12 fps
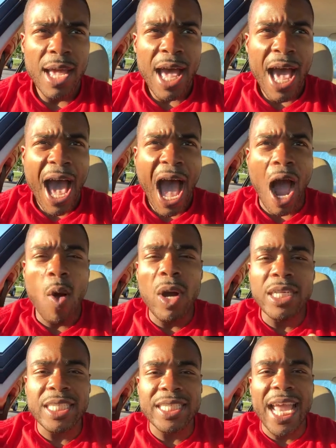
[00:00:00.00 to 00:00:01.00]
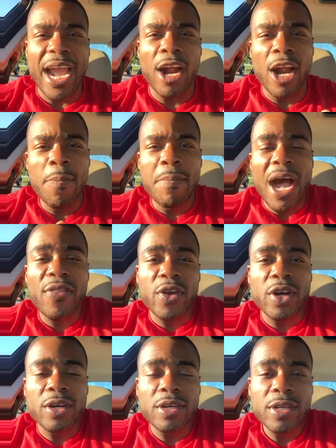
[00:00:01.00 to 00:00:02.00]
How was it that her
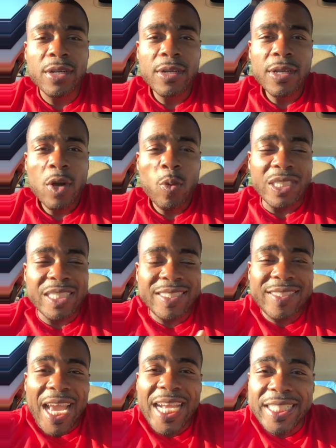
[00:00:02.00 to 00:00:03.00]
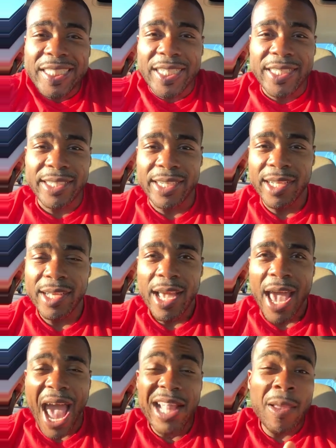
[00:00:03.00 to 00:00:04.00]
mother was stationed
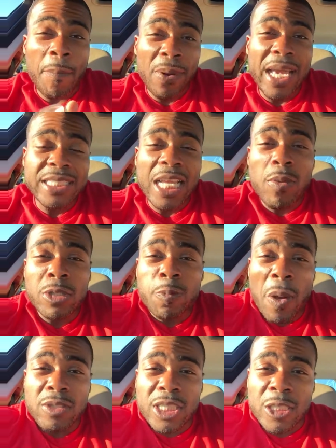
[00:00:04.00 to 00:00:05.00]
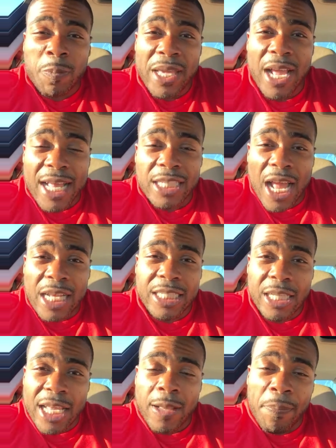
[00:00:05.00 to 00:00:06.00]
at the place I was supposed to speak, at
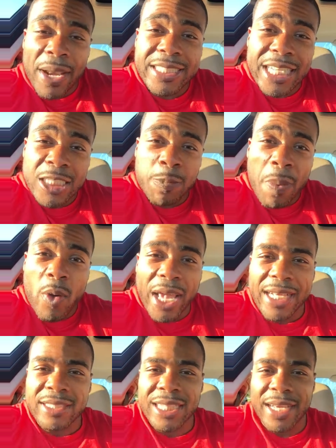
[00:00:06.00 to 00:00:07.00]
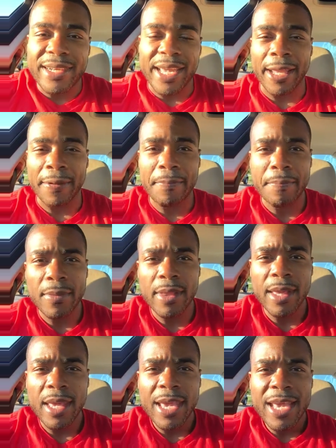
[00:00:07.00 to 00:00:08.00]
the place I spoke at Sunday,
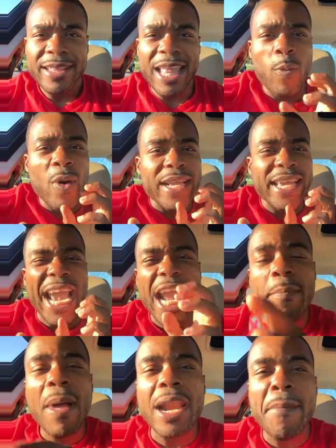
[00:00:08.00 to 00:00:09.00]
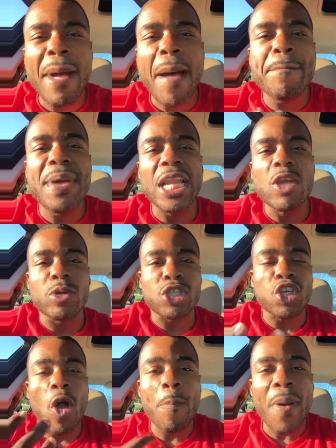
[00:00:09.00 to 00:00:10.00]
that what came out of my belly was
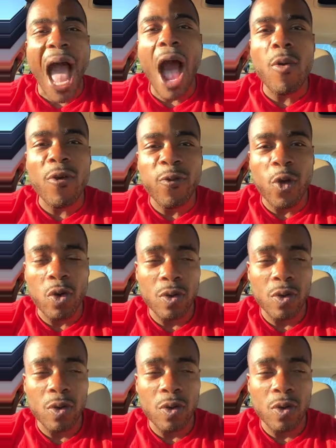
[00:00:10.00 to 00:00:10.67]
so powerful